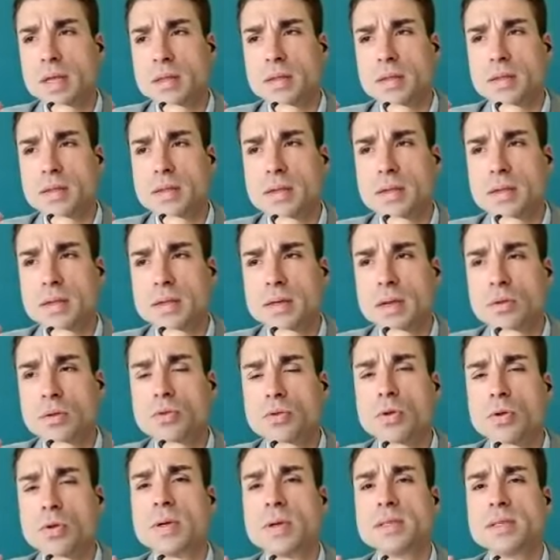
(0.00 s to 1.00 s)
that the
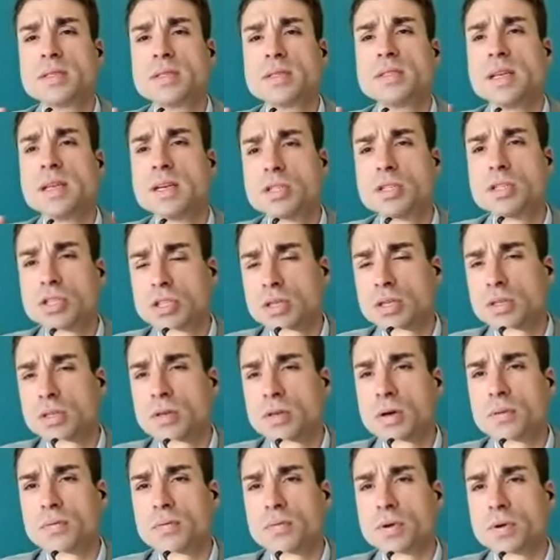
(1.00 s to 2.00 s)

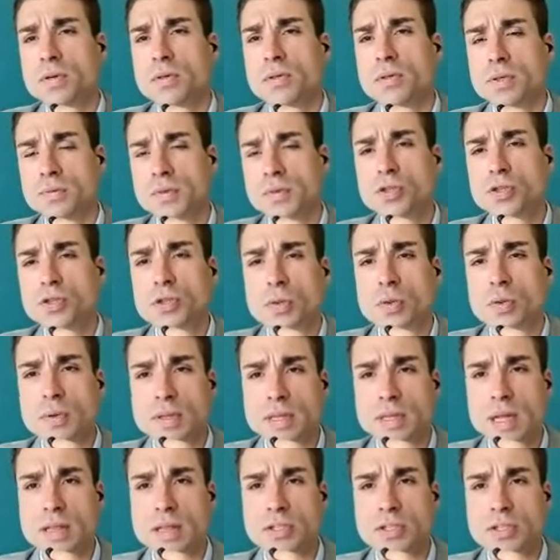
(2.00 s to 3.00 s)
automatization of
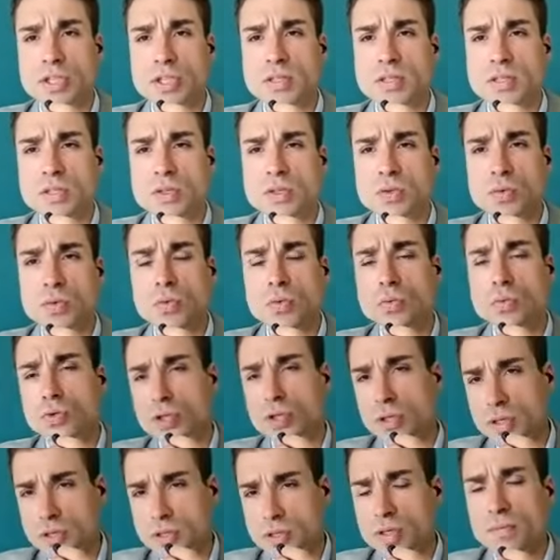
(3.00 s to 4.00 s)
artificial intelligence
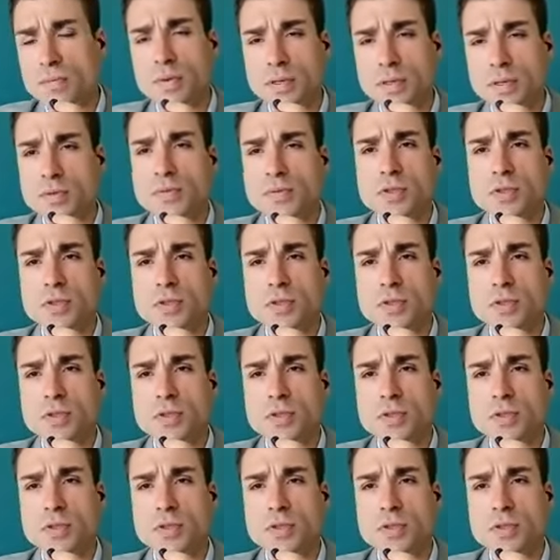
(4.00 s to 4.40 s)
tool, generative